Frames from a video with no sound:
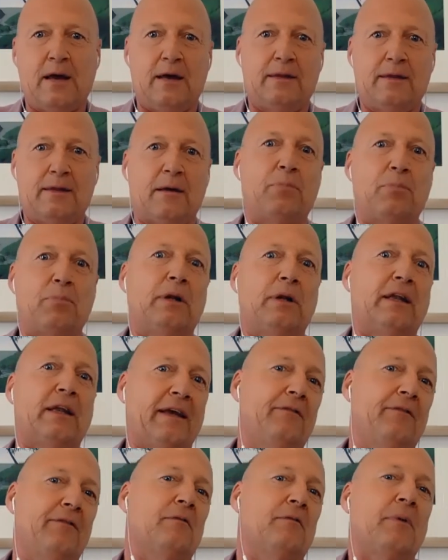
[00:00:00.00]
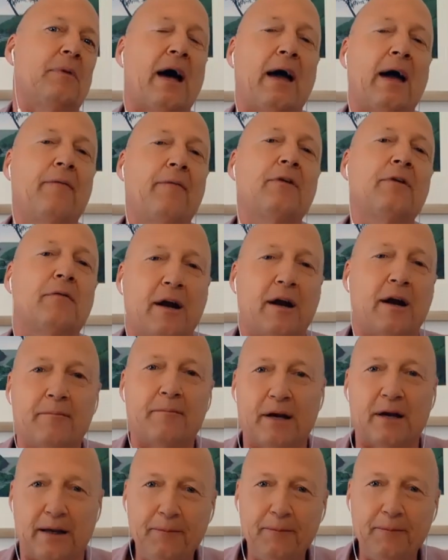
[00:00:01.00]
their beliefs and behaviors around
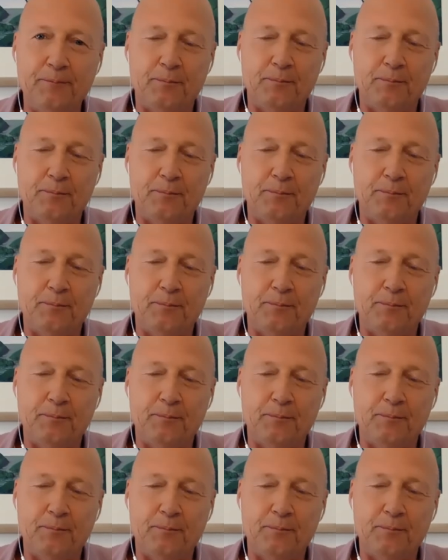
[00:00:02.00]
money,